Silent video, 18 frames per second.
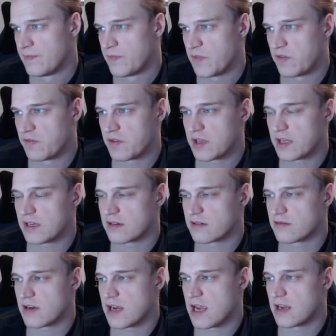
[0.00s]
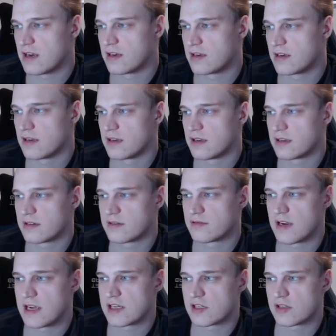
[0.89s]
If you can grab
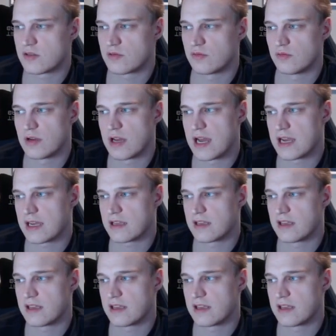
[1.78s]
Crash to